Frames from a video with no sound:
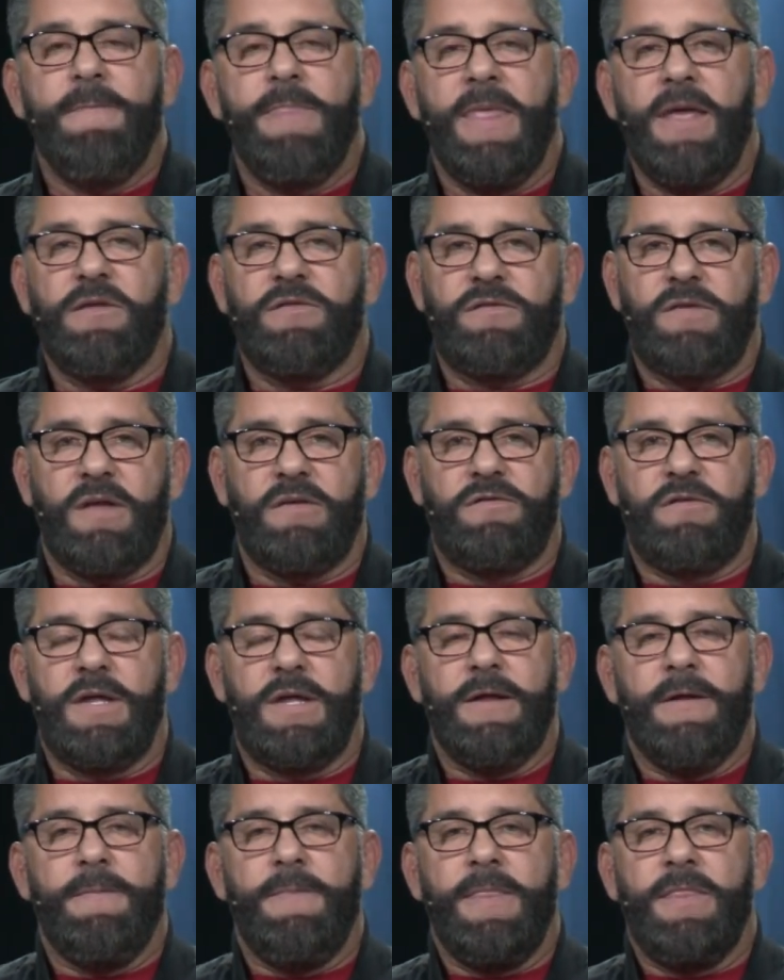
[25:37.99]
It says that
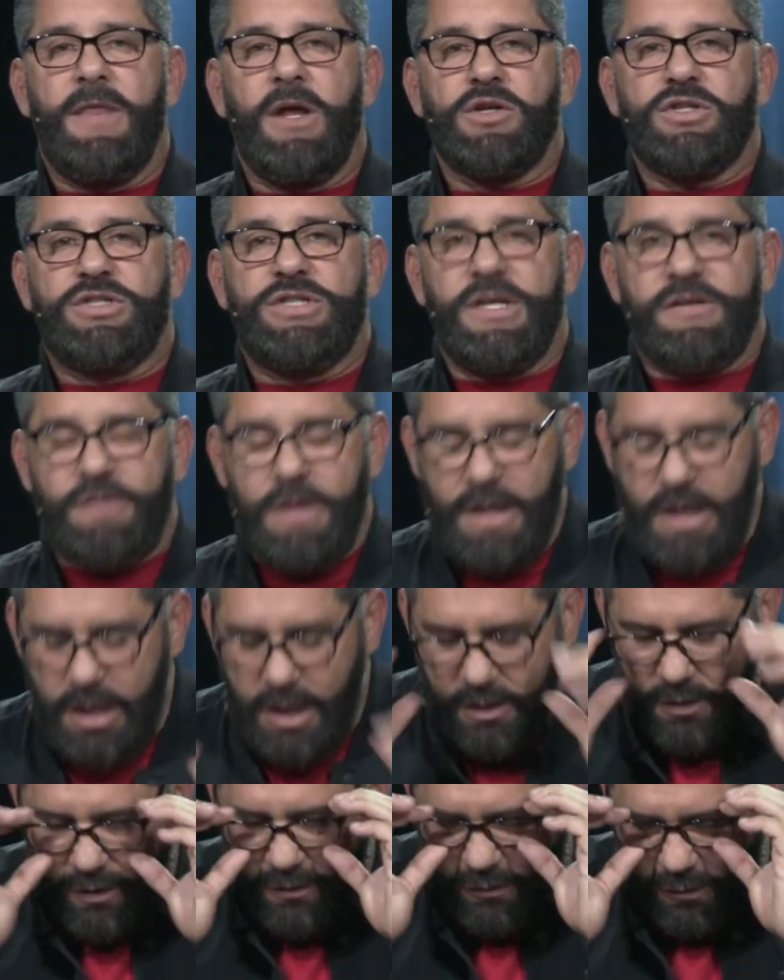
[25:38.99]
there's just,
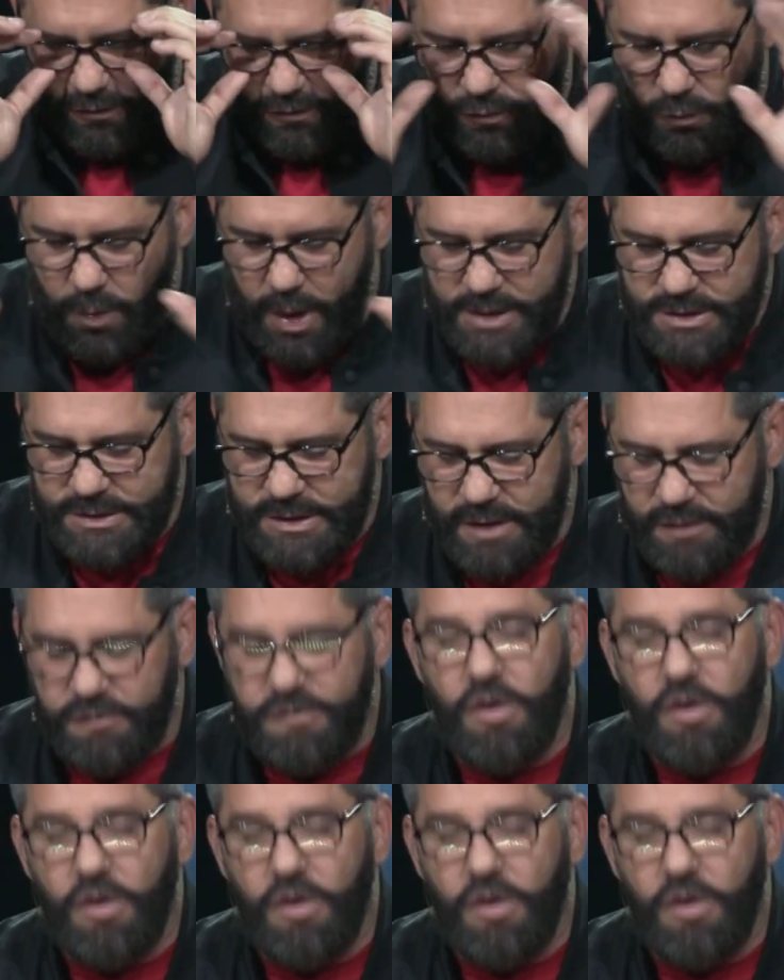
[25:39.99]
so watch this,